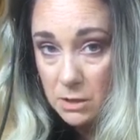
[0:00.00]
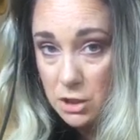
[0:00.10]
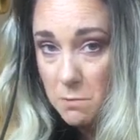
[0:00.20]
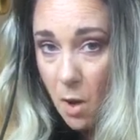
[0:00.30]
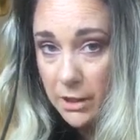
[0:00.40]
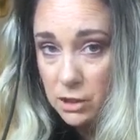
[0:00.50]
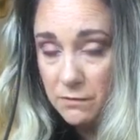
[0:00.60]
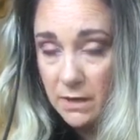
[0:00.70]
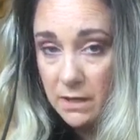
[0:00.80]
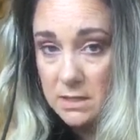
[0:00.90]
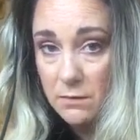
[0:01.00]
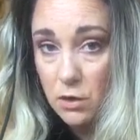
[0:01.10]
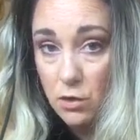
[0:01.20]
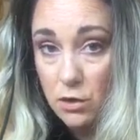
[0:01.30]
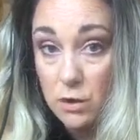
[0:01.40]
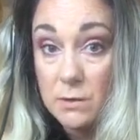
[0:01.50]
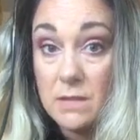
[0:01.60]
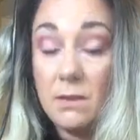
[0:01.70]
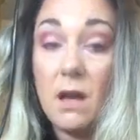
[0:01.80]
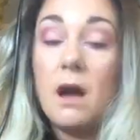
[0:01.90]
Just mind your fingers if you're not
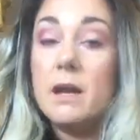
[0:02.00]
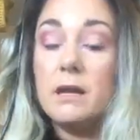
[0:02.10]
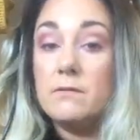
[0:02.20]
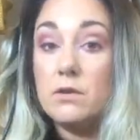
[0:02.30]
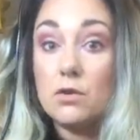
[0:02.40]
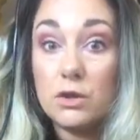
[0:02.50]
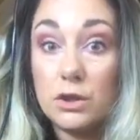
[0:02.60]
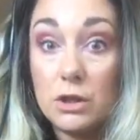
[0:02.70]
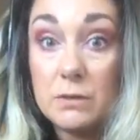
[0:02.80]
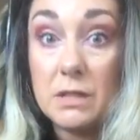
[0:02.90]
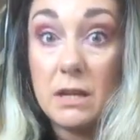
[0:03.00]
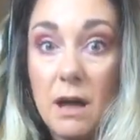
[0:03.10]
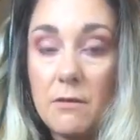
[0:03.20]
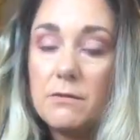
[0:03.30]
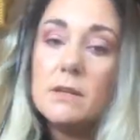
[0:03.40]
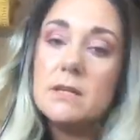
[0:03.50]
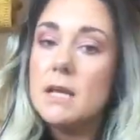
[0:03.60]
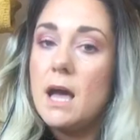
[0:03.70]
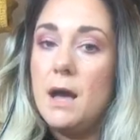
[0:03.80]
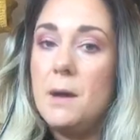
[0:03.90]
using if you're not going to use the glove.
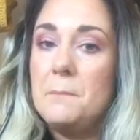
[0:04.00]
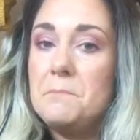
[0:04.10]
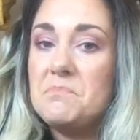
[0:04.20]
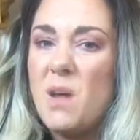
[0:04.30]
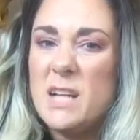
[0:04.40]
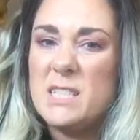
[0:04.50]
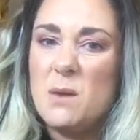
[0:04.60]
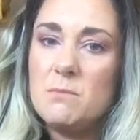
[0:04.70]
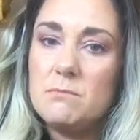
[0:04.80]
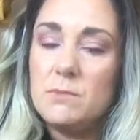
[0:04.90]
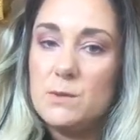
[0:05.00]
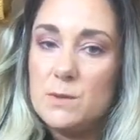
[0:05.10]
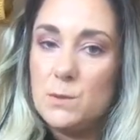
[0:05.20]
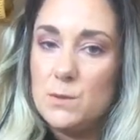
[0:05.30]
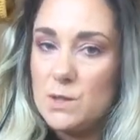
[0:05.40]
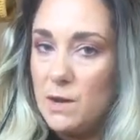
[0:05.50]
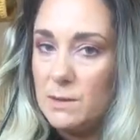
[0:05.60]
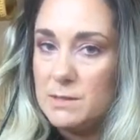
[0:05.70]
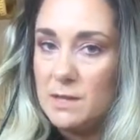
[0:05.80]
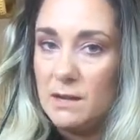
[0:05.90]
I don't use it all the
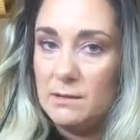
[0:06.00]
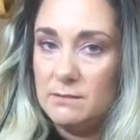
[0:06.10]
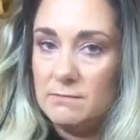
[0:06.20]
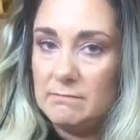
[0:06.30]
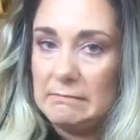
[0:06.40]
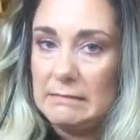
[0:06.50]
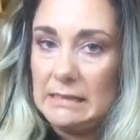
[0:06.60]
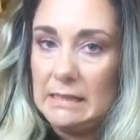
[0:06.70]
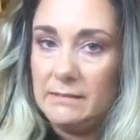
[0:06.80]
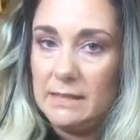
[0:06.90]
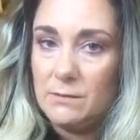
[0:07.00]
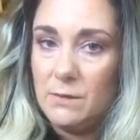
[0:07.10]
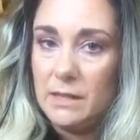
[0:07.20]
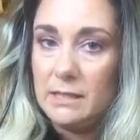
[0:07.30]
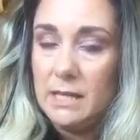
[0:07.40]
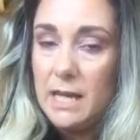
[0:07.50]
time, so that's fine.